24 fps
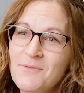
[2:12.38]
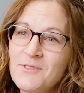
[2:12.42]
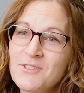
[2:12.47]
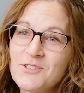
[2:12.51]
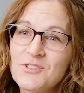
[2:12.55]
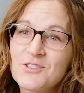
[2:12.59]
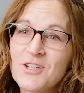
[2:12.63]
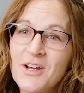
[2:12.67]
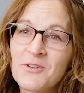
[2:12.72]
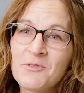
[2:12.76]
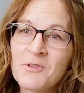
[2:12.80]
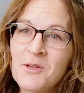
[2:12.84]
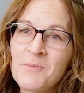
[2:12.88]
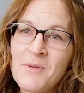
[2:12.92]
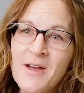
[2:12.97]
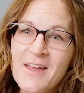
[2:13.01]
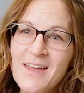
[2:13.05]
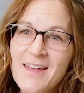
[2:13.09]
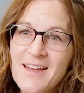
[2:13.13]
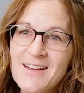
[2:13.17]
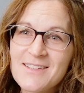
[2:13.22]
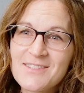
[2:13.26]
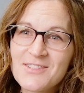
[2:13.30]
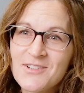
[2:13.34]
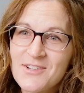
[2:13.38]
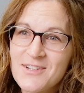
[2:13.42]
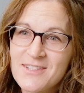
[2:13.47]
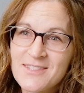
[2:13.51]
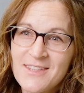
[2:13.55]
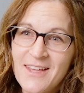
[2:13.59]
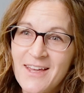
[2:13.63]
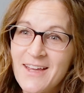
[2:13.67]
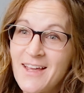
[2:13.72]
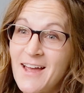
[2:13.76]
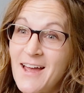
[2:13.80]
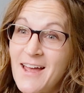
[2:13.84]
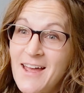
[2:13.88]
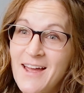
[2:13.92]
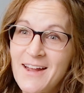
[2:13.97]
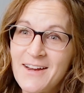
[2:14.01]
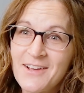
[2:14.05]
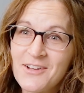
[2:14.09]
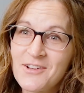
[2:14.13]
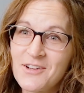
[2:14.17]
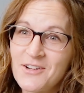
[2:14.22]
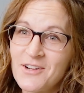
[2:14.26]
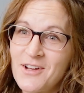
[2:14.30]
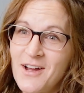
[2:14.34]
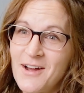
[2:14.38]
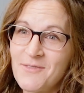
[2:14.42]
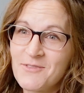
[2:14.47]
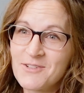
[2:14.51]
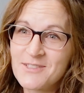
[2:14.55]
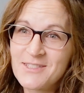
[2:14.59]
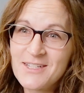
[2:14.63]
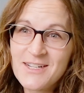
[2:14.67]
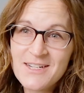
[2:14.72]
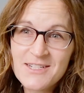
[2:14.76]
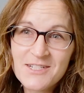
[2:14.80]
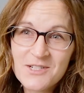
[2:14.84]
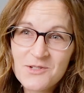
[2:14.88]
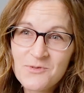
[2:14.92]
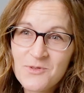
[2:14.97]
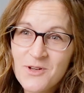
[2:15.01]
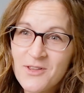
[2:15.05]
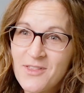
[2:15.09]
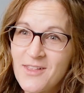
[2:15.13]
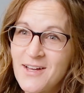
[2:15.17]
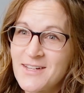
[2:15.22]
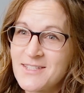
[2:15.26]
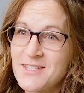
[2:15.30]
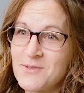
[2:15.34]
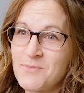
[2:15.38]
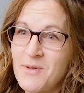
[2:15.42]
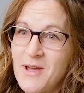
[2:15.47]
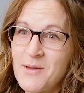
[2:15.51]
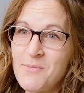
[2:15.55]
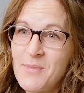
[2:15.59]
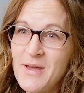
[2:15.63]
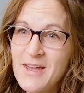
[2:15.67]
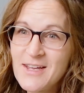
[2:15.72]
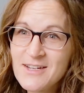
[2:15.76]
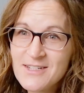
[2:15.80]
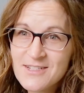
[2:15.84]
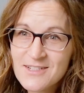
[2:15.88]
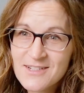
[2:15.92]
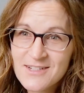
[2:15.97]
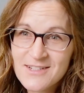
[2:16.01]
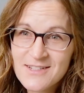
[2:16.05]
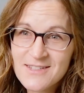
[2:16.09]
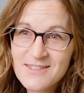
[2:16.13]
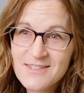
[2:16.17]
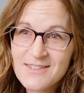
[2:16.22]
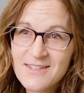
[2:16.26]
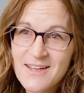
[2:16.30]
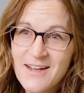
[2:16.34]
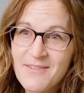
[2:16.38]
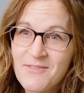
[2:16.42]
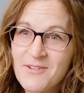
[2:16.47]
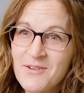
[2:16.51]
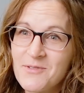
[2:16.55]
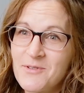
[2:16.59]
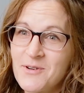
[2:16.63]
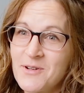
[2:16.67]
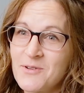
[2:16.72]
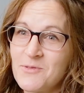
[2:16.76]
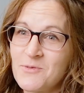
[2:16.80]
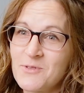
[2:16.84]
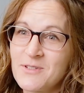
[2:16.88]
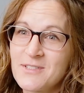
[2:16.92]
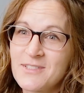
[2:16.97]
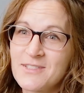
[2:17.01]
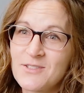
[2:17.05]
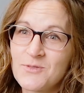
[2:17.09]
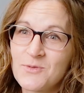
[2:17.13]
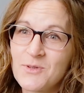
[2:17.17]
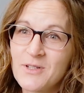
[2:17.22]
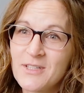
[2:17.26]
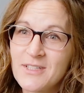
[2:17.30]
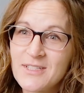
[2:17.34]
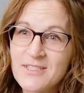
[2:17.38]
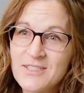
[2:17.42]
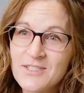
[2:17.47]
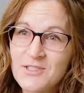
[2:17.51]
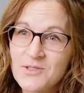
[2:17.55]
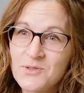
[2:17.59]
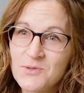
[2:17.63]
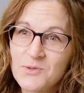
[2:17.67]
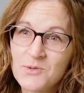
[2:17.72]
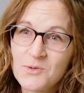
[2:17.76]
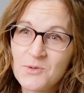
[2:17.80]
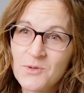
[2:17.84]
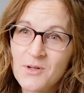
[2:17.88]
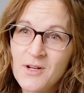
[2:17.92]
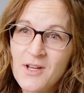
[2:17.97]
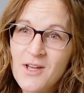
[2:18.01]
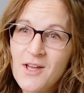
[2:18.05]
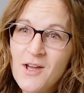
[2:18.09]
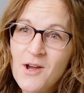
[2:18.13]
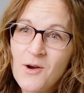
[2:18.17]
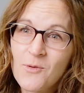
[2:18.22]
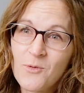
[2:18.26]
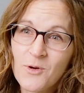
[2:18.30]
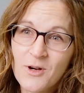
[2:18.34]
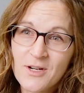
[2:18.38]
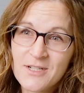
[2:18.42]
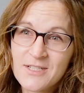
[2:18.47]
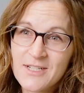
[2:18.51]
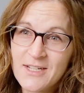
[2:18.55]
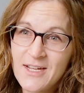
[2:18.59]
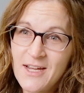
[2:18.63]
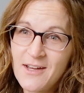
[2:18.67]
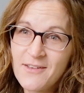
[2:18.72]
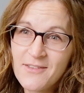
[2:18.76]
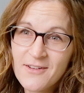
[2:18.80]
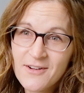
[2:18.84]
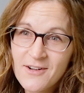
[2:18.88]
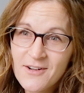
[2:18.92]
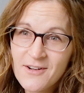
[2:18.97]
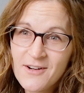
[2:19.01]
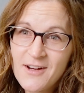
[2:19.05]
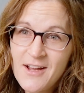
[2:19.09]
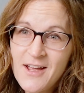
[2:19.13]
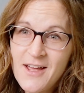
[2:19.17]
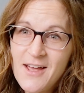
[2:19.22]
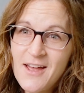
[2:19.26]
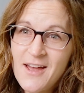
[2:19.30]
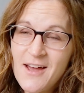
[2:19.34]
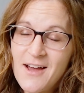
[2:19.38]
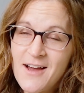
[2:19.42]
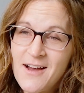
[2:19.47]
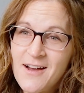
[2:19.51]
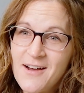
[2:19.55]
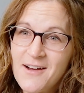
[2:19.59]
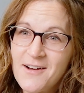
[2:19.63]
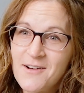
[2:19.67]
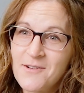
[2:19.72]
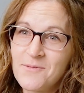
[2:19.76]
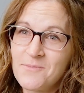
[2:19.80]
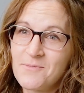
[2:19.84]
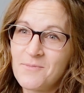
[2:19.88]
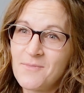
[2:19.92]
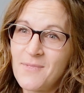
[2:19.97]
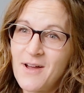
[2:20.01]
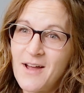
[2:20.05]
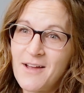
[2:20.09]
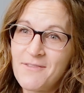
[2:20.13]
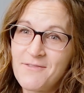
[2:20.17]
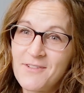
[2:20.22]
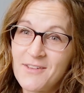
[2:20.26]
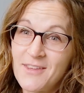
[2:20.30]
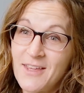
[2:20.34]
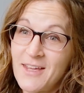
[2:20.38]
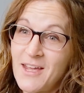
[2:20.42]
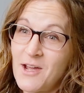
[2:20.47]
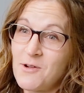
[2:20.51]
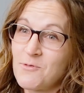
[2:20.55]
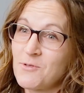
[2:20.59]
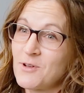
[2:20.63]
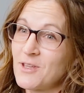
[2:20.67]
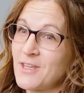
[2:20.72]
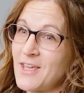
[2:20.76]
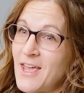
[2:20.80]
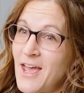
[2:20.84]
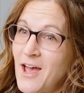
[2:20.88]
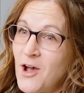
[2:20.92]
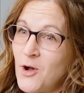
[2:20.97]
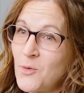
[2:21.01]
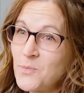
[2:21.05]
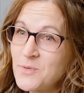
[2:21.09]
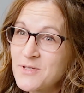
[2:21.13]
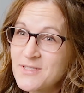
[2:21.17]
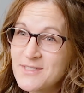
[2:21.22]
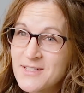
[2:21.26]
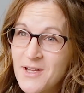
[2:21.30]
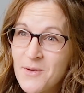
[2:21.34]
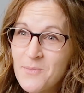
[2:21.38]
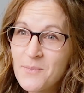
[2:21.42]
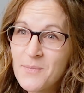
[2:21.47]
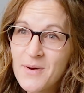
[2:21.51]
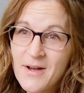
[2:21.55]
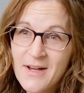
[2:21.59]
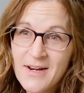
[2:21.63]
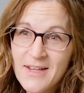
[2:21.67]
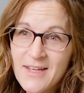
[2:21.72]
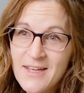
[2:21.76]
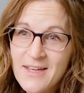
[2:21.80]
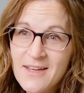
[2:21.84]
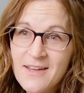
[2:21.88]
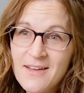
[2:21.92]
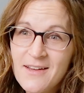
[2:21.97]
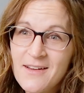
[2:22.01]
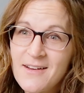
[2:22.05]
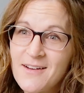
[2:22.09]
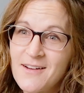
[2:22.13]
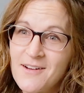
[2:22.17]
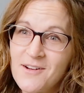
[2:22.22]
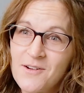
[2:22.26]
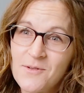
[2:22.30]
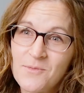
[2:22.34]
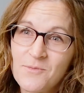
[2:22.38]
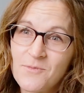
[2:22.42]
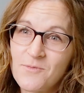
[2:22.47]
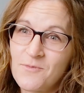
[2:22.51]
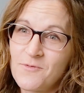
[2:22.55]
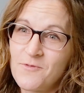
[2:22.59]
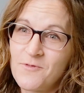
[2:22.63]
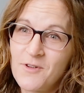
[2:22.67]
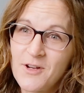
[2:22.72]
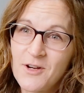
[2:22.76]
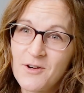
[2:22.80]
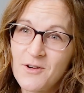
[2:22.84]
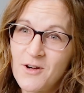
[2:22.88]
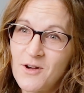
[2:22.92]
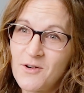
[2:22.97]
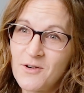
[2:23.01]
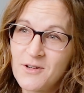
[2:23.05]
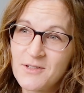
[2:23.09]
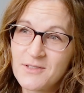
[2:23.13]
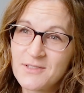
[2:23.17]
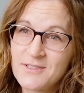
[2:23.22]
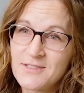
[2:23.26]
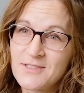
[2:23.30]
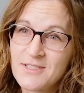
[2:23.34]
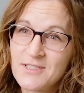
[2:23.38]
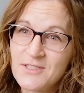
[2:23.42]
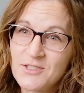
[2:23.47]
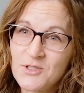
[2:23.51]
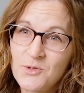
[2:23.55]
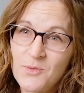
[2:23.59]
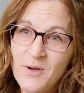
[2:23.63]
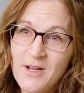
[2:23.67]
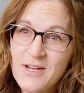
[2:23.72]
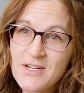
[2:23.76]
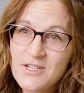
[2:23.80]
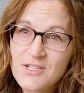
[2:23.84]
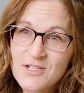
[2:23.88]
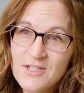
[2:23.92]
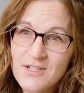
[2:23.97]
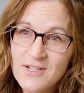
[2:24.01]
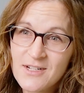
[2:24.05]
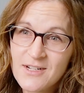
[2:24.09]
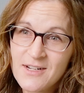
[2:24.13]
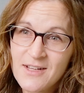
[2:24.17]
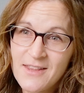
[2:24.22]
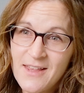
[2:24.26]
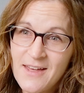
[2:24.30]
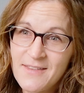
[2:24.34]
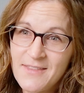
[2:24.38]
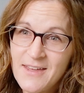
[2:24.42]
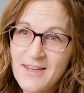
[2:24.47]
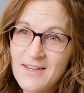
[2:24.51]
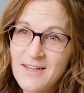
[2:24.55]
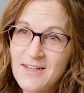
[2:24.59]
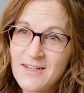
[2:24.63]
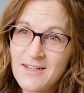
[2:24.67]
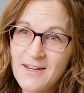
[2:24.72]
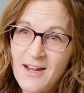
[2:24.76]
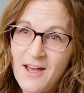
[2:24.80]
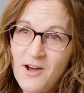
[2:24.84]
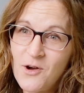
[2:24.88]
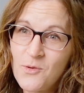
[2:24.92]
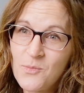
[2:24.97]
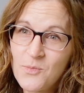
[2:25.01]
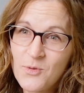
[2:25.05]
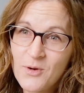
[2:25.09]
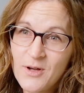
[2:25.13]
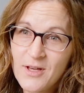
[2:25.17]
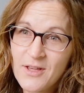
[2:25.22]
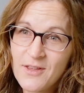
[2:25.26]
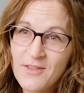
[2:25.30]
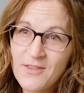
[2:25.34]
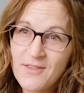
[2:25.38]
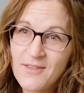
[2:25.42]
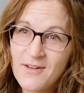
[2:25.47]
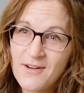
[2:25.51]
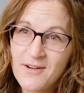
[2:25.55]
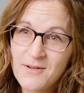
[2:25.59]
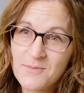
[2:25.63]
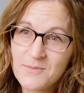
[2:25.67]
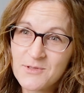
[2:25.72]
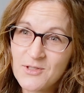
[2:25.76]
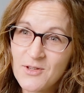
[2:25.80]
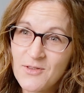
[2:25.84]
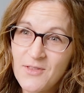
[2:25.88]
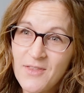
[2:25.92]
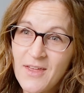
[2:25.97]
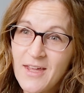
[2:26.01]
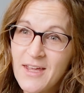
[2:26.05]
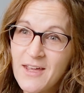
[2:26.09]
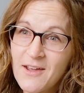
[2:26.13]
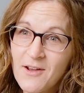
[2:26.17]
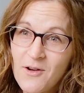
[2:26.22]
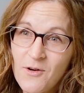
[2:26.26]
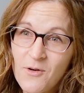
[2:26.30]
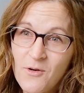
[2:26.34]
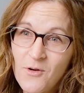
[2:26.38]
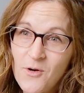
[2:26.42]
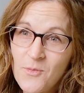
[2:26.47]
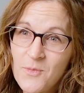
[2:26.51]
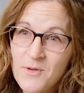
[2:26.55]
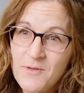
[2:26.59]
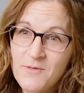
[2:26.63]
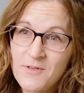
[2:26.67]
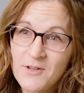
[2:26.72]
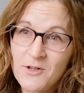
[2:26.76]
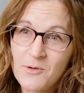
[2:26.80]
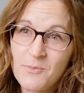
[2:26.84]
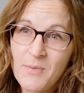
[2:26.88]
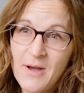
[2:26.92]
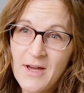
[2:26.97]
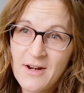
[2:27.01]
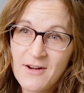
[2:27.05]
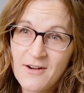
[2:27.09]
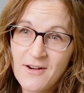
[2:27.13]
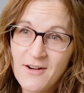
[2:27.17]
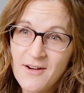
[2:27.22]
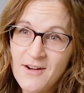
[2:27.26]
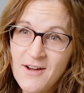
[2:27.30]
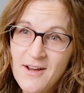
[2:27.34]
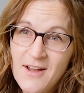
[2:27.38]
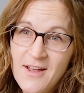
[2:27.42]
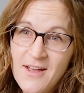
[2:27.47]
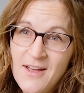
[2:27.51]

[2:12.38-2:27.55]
Generally my answer is like I had a good conversation with lots of my patients. Everyone was willing to work together. I feel like I really helped somebody, figured out a situation that they needed help with, so that they can go home and feel better,